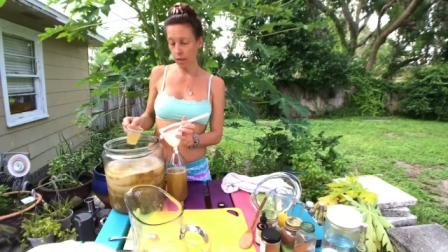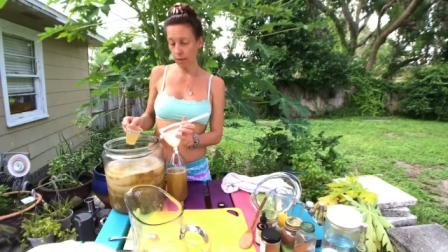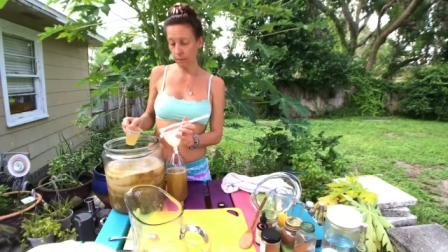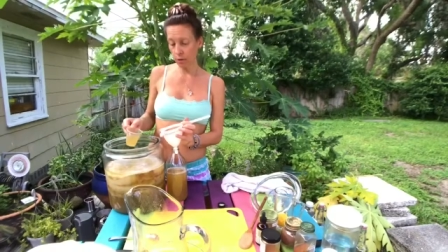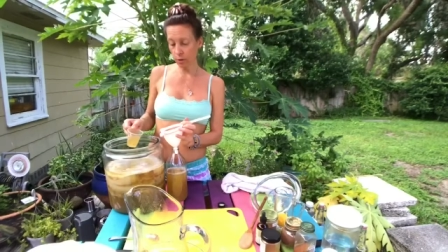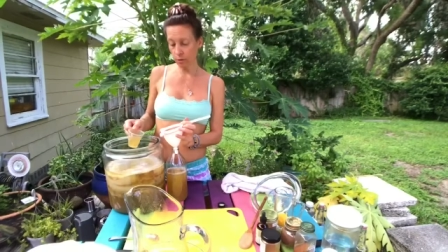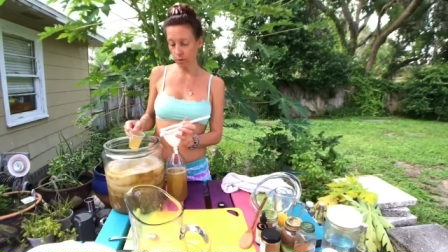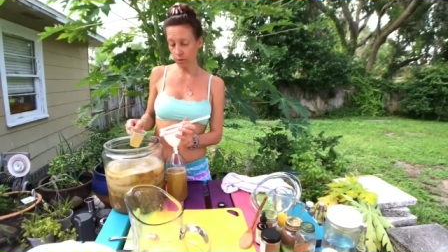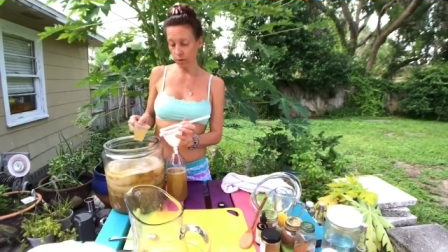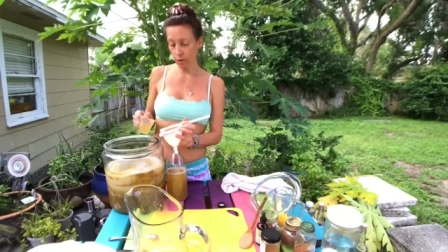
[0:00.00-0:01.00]
um,
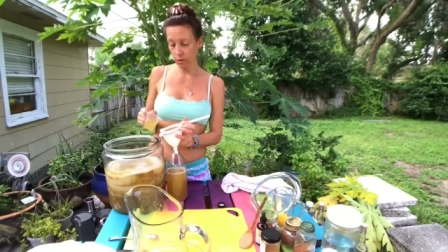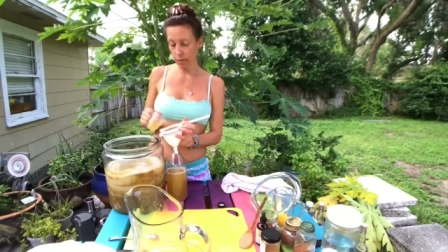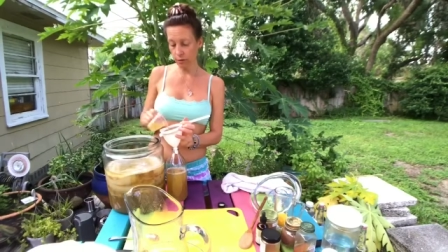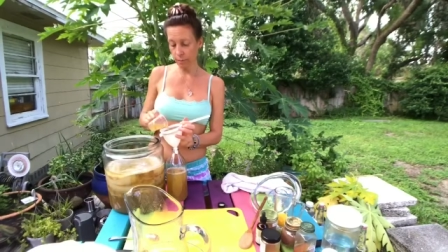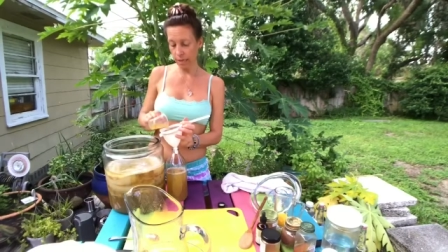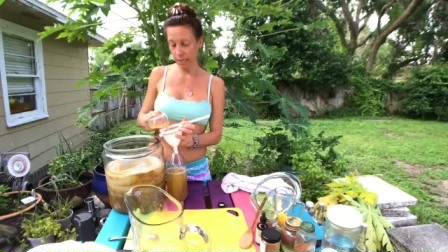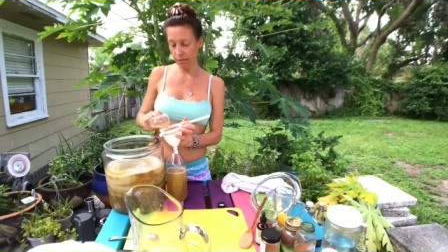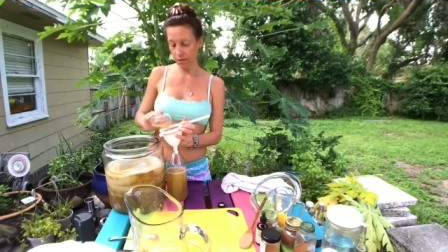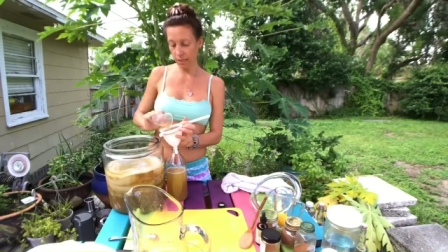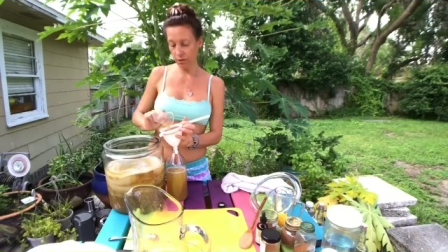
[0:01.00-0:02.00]
herbals, no
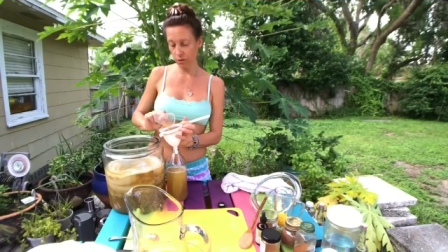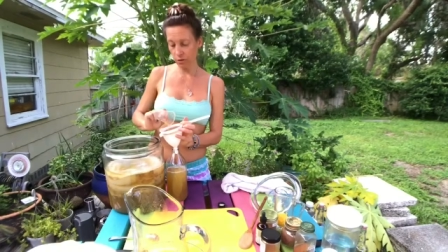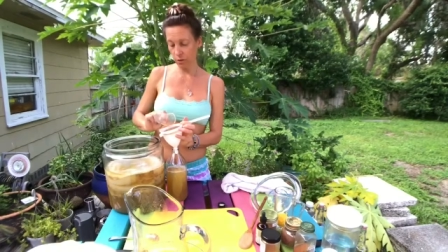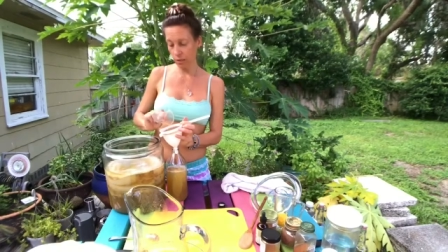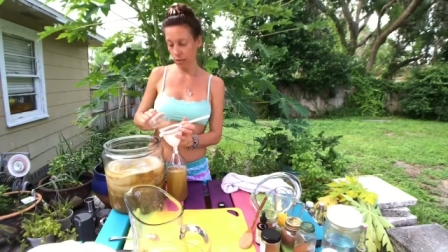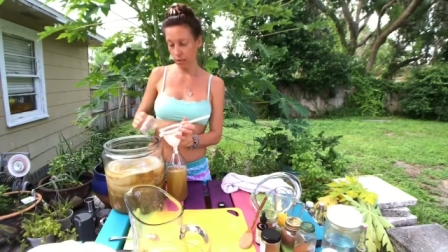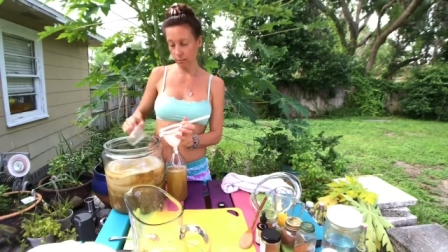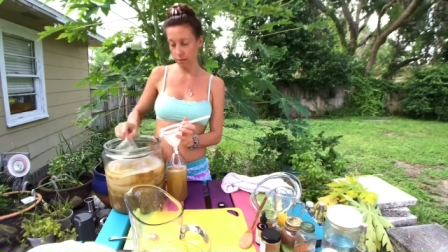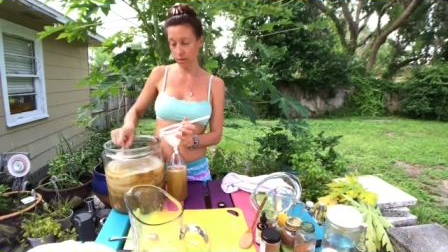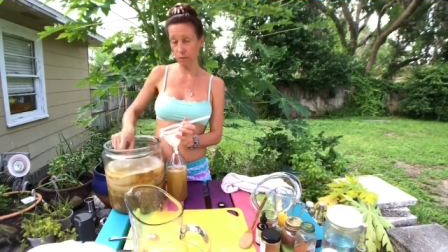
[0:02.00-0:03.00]
aromatics, unless you're doing
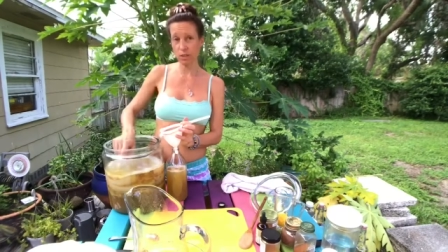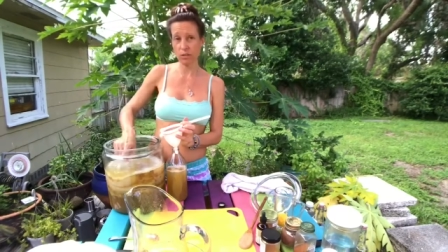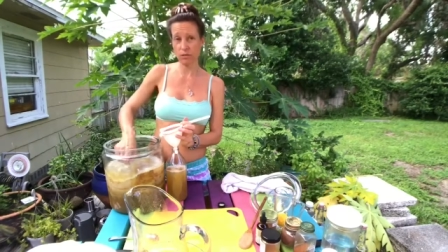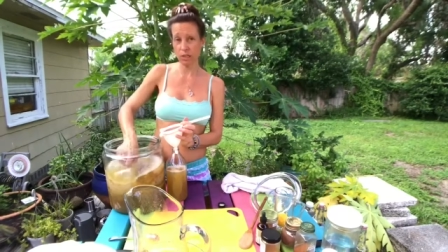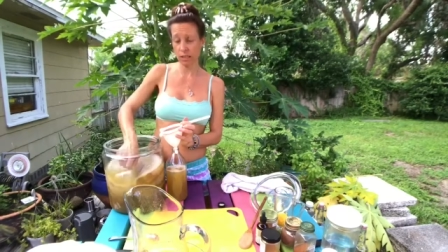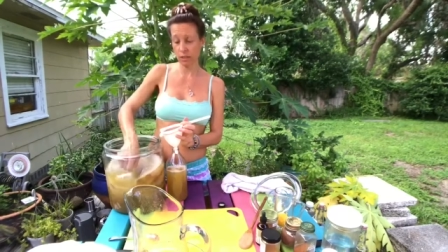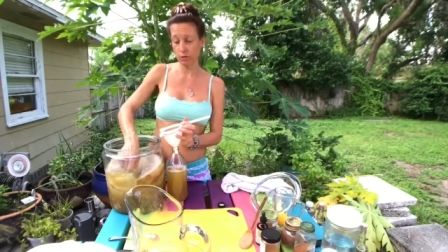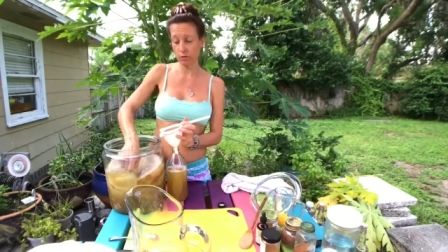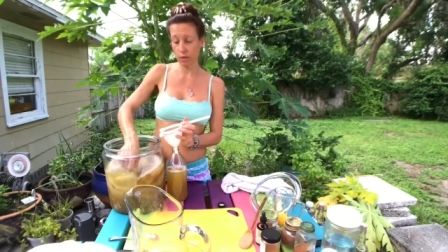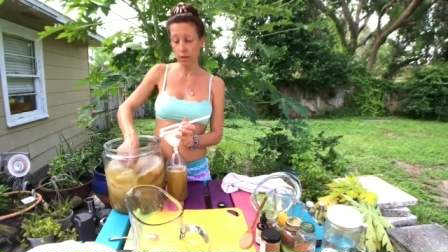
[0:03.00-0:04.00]
something specific and
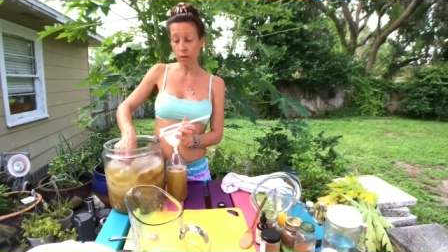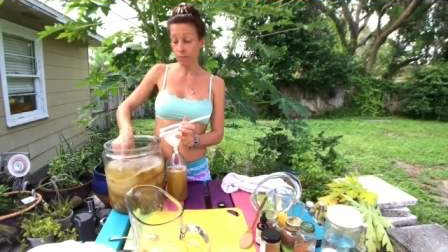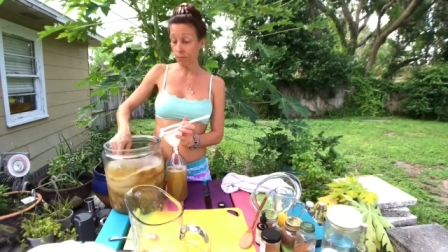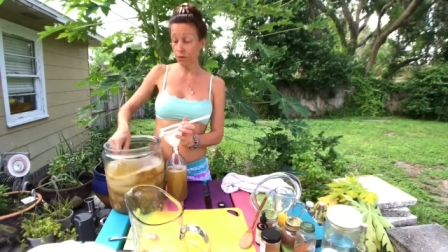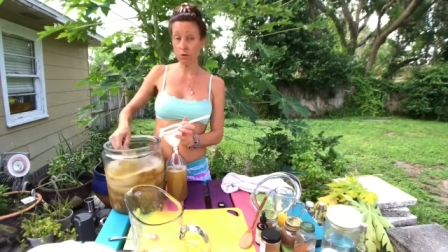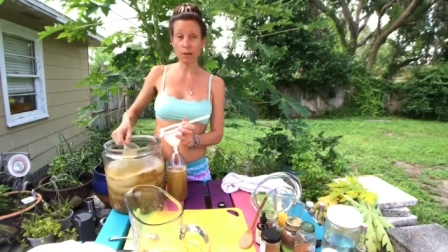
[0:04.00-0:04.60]
you you